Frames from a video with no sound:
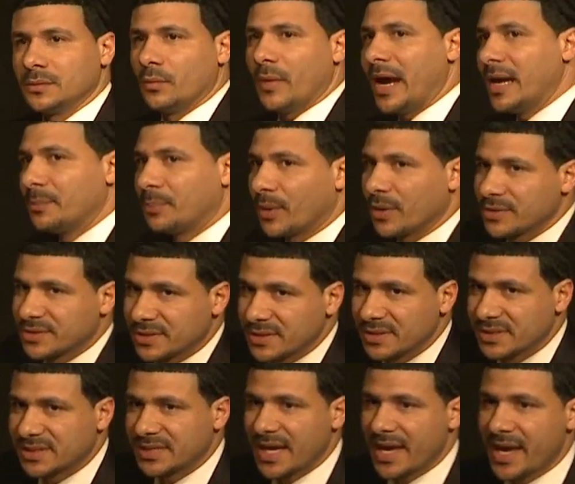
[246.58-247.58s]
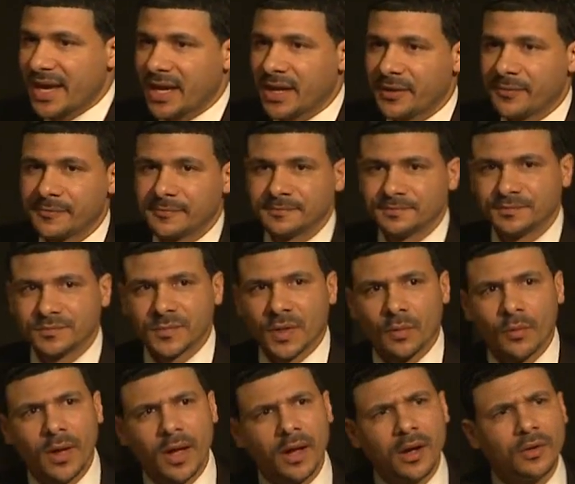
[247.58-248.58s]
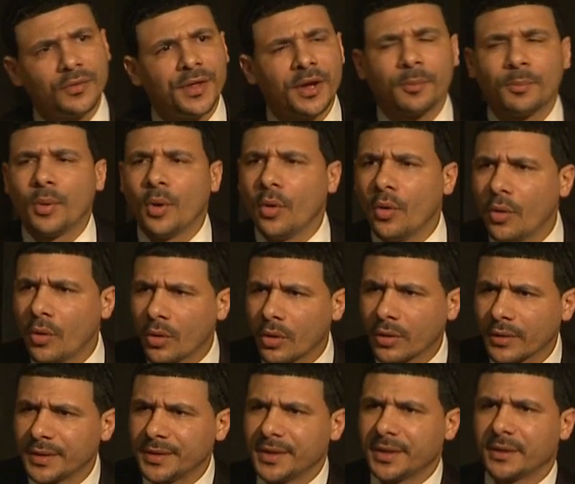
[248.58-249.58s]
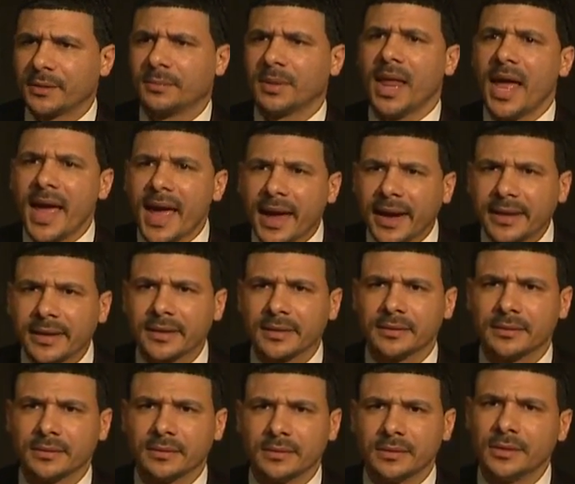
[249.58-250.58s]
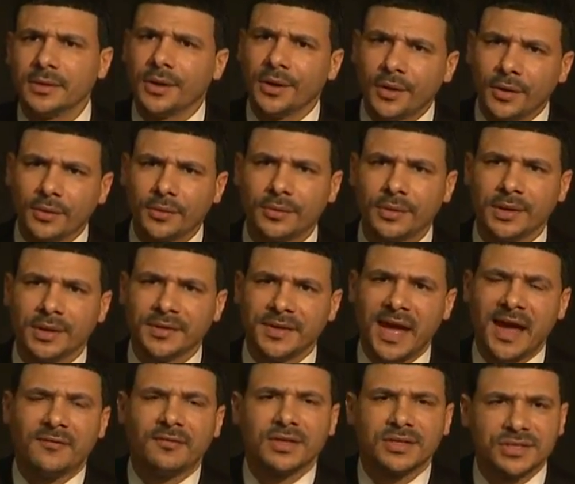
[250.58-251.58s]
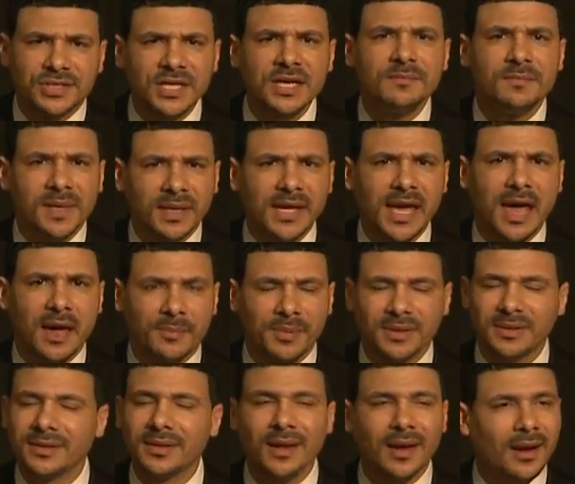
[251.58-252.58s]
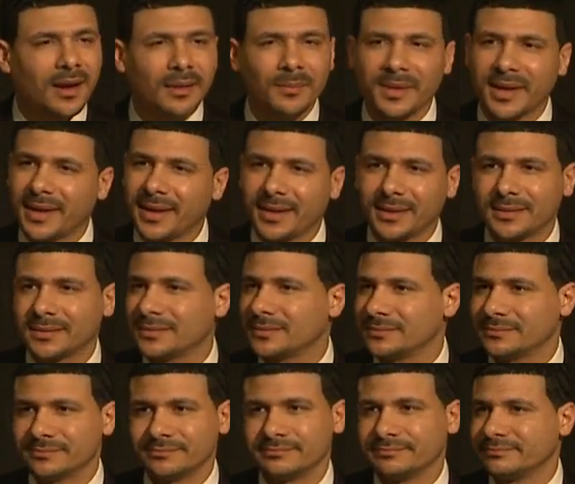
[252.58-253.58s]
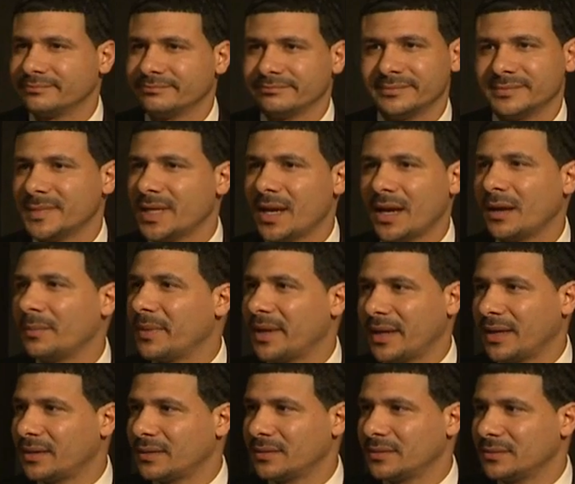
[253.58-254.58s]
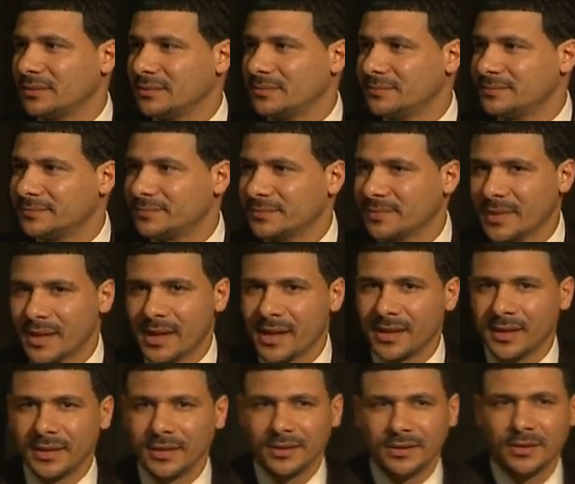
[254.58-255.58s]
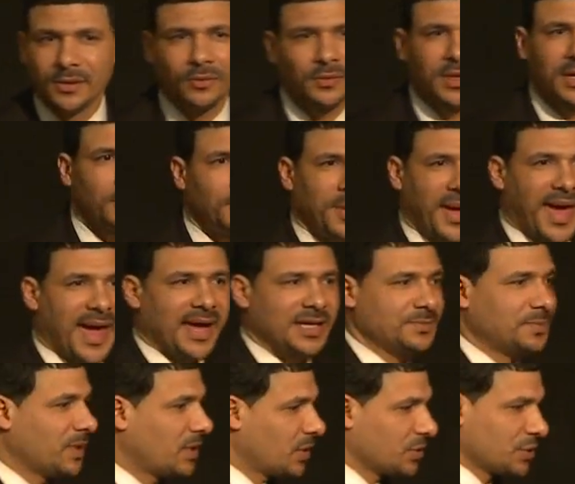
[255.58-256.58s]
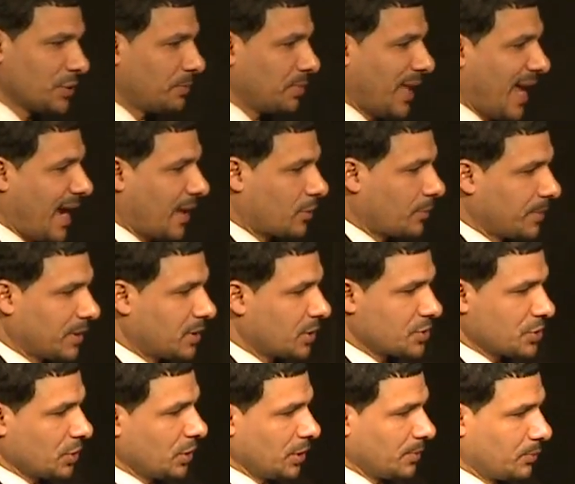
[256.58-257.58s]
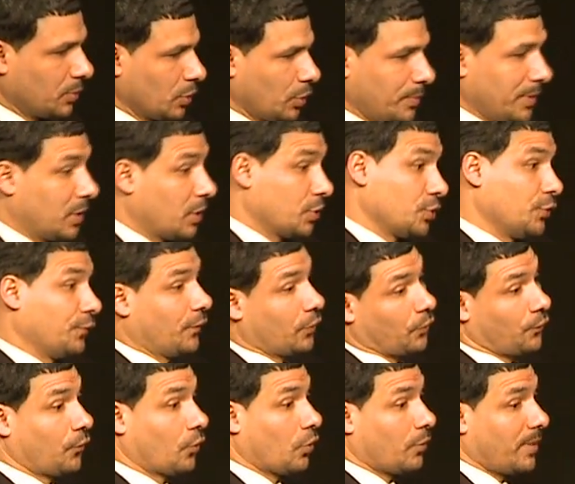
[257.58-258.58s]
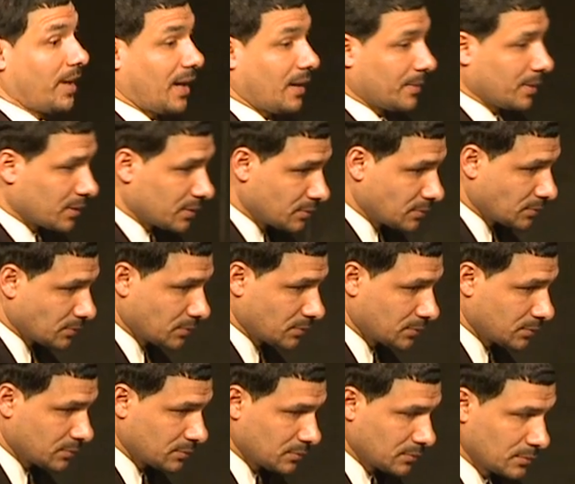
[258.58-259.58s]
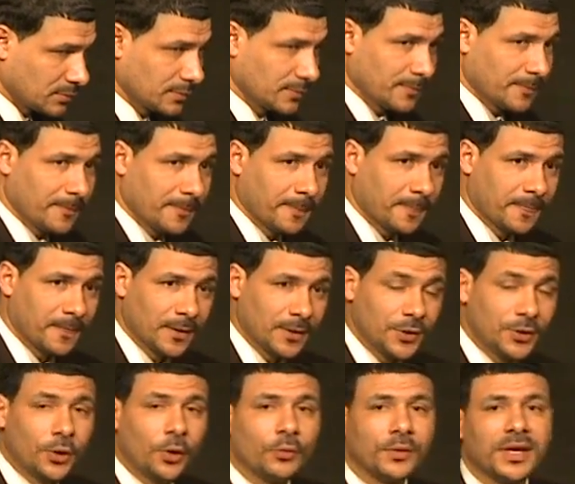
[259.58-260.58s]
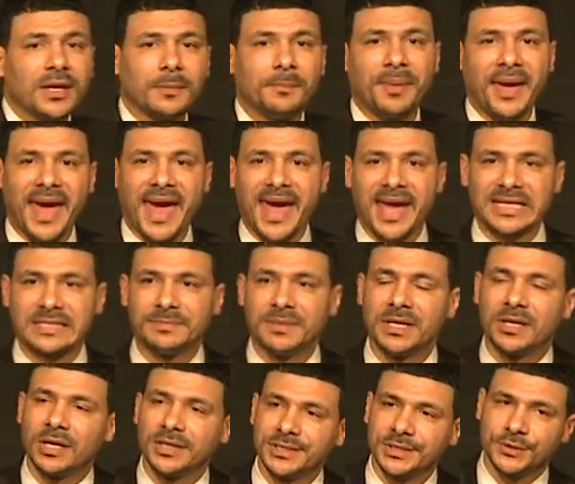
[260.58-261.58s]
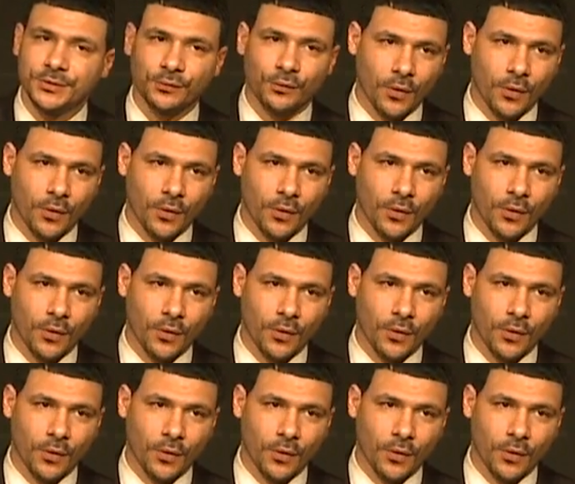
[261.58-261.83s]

white person say, well, they're poor and they're black and, you know, they have an achievement gap, but nah, man. Nah, man. You don't get a pass because you're black or because you're liberal or because you voted for Obama. You don't get a pass because it's